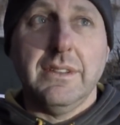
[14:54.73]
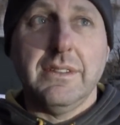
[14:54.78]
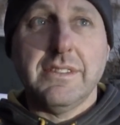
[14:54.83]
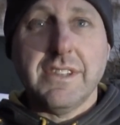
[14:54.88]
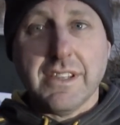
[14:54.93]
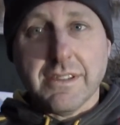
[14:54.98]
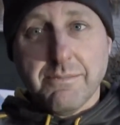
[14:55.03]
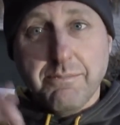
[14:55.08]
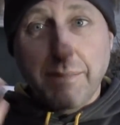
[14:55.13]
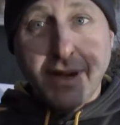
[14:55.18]

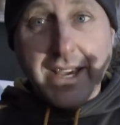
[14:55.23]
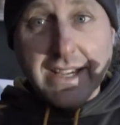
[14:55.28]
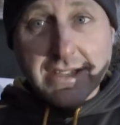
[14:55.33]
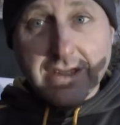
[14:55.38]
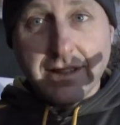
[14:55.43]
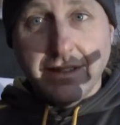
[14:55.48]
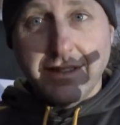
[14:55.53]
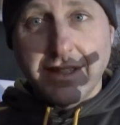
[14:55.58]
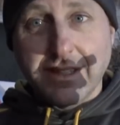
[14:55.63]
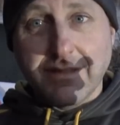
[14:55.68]
just
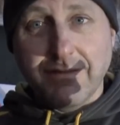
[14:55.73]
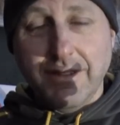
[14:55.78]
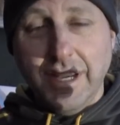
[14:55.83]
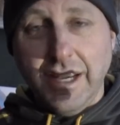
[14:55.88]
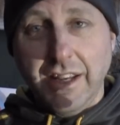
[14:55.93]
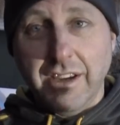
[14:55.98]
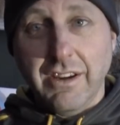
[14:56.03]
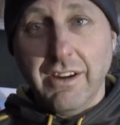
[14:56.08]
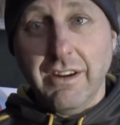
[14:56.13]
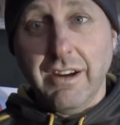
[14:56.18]
based on this
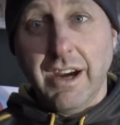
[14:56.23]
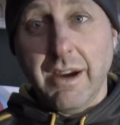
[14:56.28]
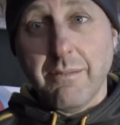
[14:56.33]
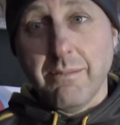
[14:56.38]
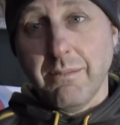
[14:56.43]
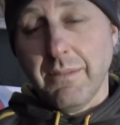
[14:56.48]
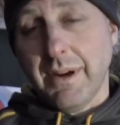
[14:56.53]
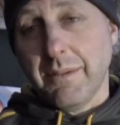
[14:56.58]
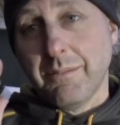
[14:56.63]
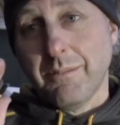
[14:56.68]
video,
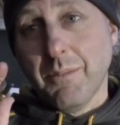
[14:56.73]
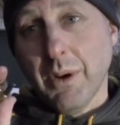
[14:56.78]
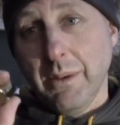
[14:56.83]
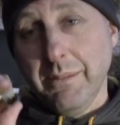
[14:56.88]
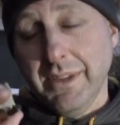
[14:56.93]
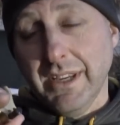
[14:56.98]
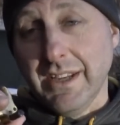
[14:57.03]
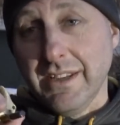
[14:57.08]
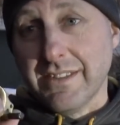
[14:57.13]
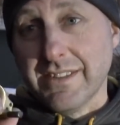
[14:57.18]
I'm
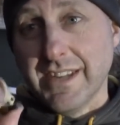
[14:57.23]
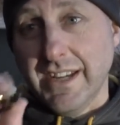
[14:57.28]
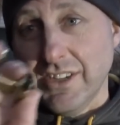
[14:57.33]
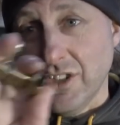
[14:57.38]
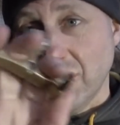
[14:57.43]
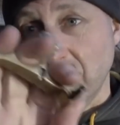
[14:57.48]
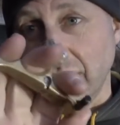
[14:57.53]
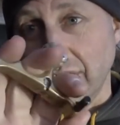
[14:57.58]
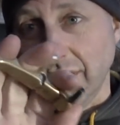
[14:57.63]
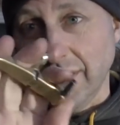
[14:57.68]
probably going to start
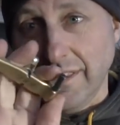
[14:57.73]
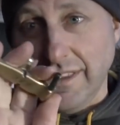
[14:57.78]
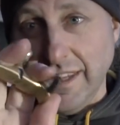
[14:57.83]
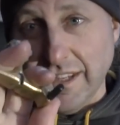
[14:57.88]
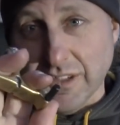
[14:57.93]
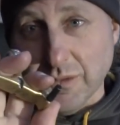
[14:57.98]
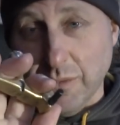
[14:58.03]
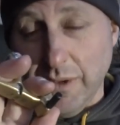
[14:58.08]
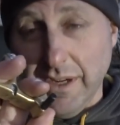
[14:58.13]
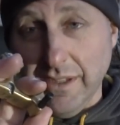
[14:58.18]
shooting
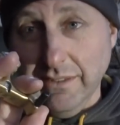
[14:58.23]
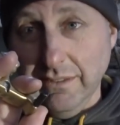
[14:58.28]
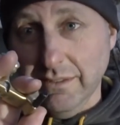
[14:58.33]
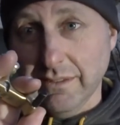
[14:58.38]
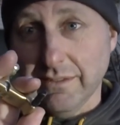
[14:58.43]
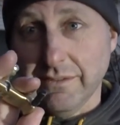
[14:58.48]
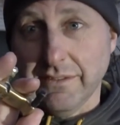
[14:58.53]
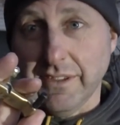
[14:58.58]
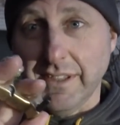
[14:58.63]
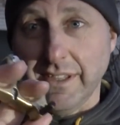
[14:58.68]
this
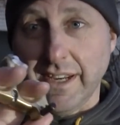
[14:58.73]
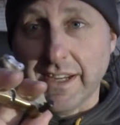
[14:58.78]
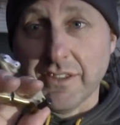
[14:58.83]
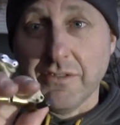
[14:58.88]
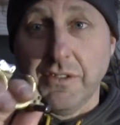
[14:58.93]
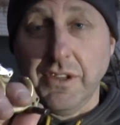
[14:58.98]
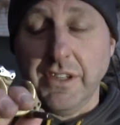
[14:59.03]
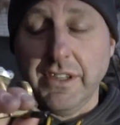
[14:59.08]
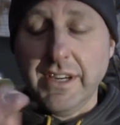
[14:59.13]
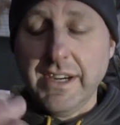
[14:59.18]
one for the next
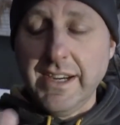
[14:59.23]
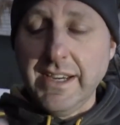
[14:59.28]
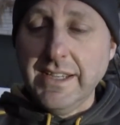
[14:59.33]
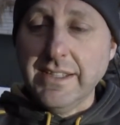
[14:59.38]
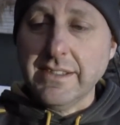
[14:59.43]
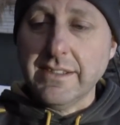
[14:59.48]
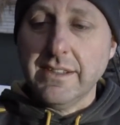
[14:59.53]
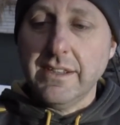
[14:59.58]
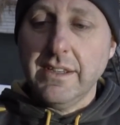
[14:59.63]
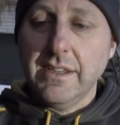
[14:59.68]
few
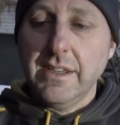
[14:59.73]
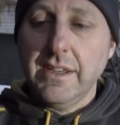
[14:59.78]
days,